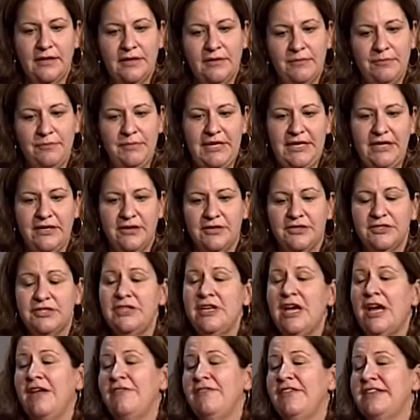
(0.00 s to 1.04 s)
beginner's
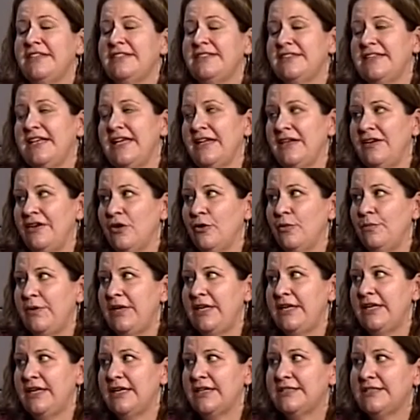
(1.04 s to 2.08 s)
novice in Uh-huh.
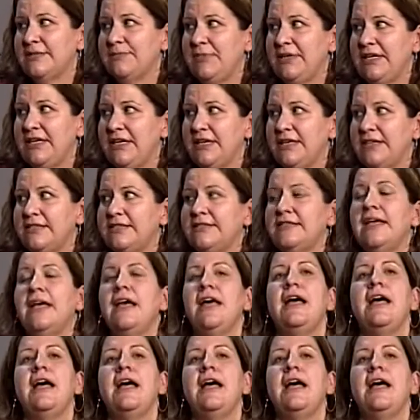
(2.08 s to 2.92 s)
obedience because